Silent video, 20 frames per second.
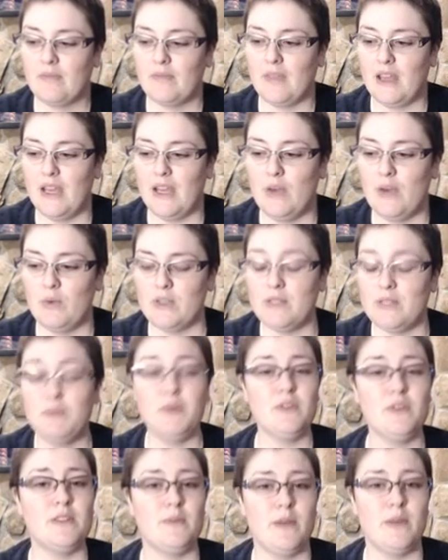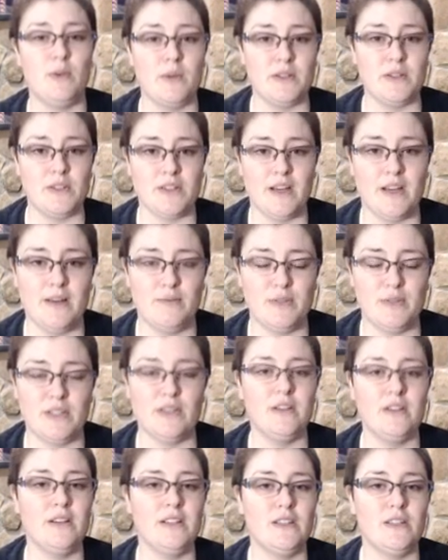It was supposed to be a one-shot, but
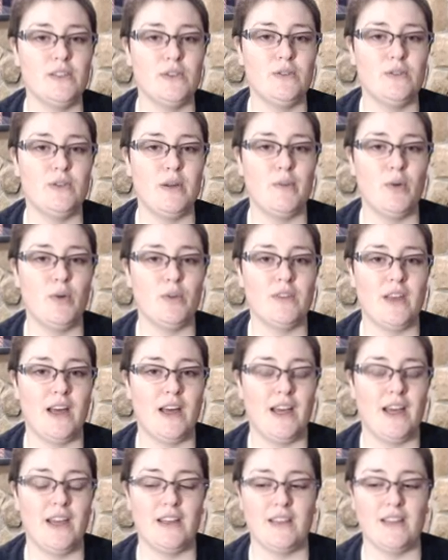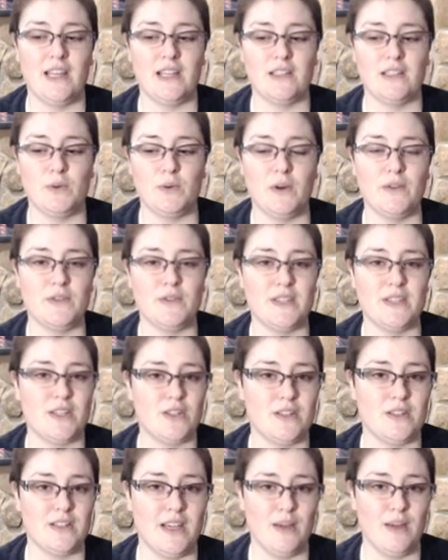turned into a 12
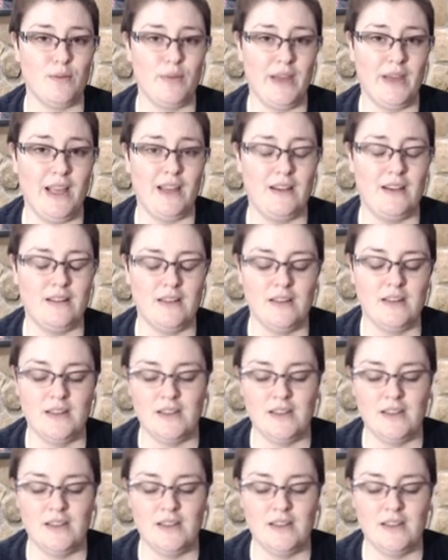session campaign.